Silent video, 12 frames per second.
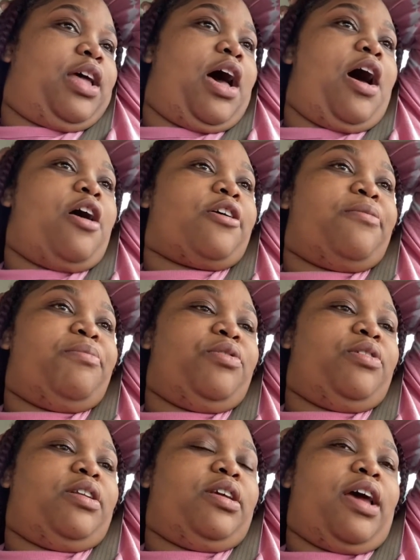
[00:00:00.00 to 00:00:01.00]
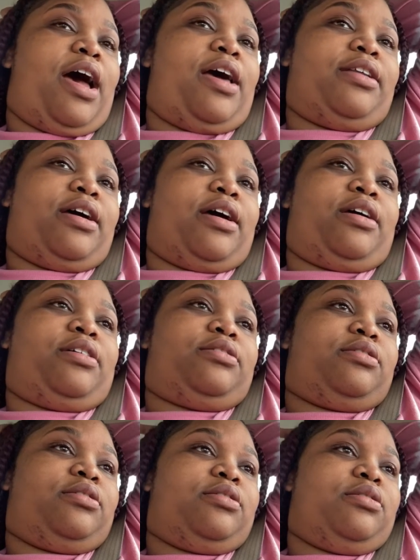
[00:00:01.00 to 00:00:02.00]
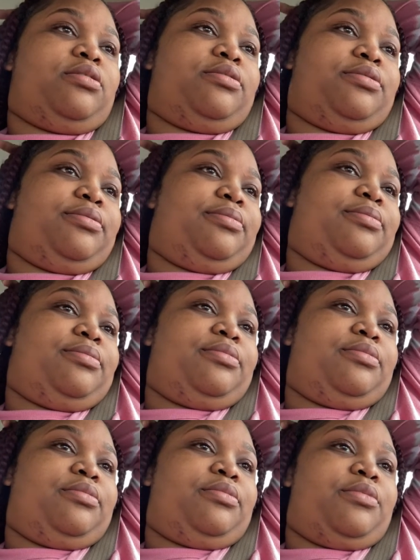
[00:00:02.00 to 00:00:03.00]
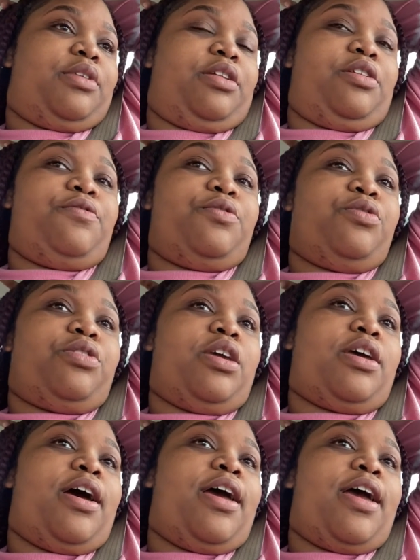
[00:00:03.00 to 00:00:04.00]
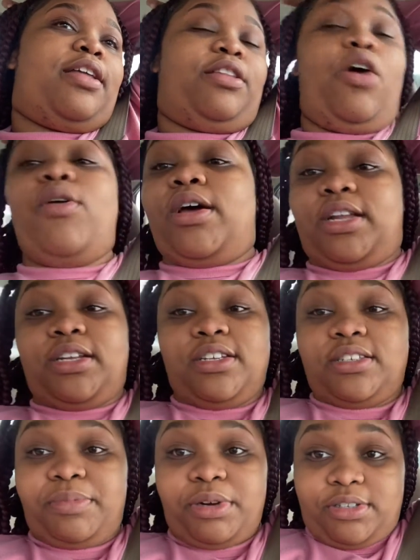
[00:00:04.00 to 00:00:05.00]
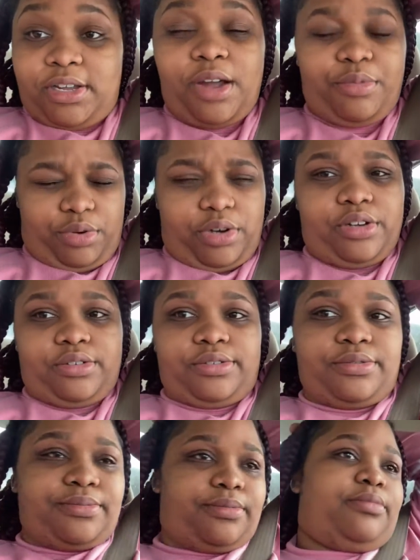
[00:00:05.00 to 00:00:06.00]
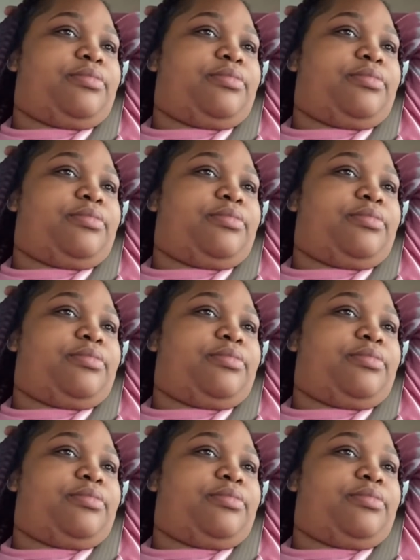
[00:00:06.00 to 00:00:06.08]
All community guidelines. And if you think I don't act like this in person, I really do.